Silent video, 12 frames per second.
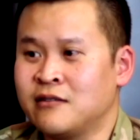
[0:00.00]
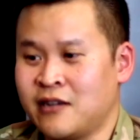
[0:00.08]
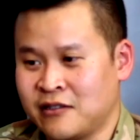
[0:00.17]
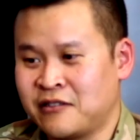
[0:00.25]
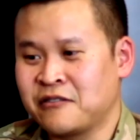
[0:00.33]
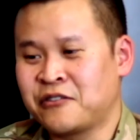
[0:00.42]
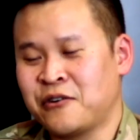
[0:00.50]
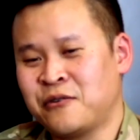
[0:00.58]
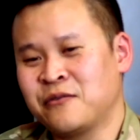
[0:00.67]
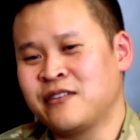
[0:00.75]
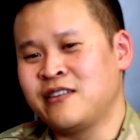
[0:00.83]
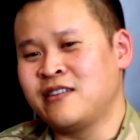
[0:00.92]
Yes,
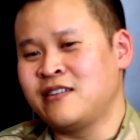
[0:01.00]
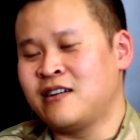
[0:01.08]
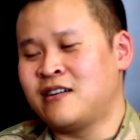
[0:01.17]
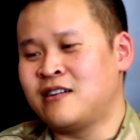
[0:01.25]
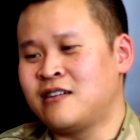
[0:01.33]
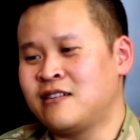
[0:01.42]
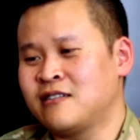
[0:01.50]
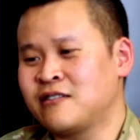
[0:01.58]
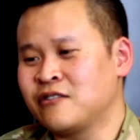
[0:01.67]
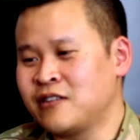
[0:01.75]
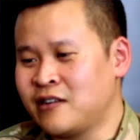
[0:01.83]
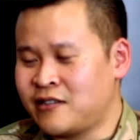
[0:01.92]
so
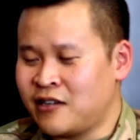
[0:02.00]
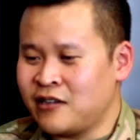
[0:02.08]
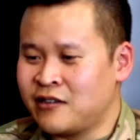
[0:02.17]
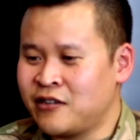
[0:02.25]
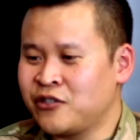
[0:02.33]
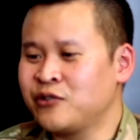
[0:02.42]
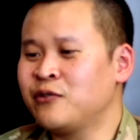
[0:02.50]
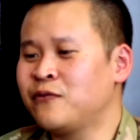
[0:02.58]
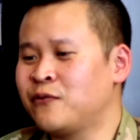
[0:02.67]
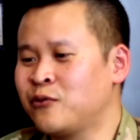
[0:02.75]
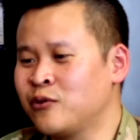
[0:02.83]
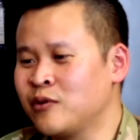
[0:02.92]
there's an additional
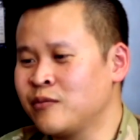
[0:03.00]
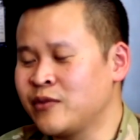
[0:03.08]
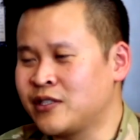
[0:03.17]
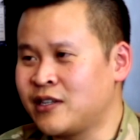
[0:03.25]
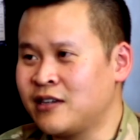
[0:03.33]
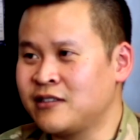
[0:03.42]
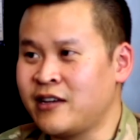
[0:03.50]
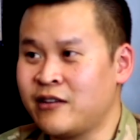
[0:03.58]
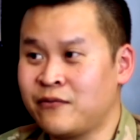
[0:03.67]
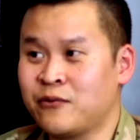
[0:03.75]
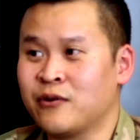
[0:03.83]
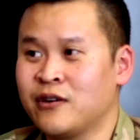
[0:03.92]
form besides the
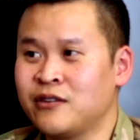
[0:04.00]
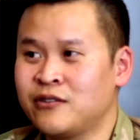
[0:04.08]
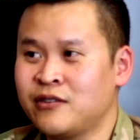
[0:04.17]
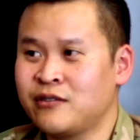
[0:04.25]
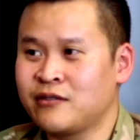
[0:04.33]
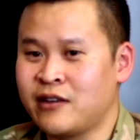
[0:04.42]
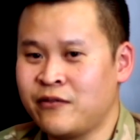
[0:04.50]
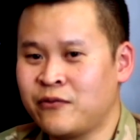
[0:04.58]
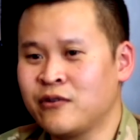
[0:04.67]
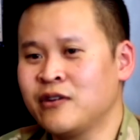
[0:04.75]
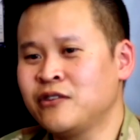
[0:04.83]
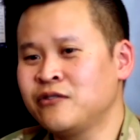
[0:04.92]
N400. The
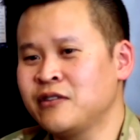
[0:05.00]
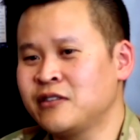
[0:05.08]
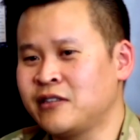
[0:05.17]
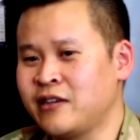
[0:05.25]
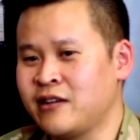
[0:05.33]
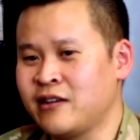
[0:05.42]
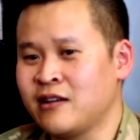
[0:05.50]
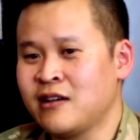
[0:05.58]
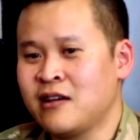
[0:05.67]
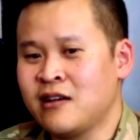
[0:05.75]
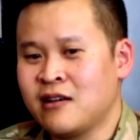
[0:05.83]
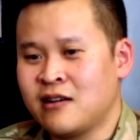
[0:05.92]
N400 is the
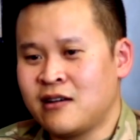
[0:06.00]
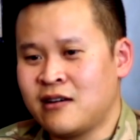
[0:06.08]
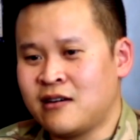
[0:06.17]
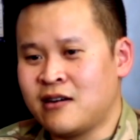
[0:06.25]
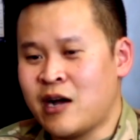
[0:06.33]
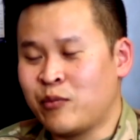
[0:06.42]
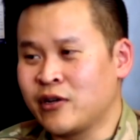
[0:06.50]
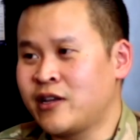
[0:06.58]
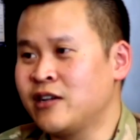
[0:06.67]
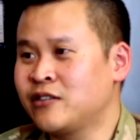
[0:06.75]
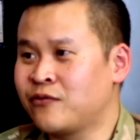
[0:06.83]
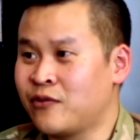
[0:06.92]

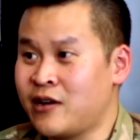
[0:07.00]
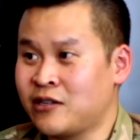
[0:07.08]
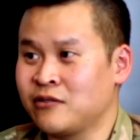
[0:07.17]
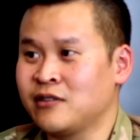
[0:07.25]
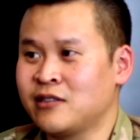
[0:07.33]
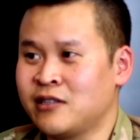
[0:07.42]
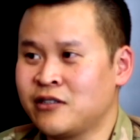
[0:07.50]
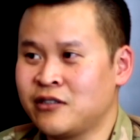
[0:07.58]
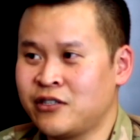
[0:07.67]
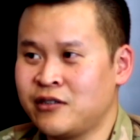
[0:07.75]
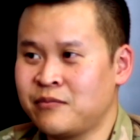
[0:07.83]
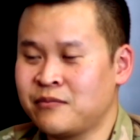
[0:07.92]
application for
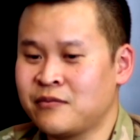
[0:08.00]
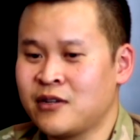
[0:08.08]
naturalization,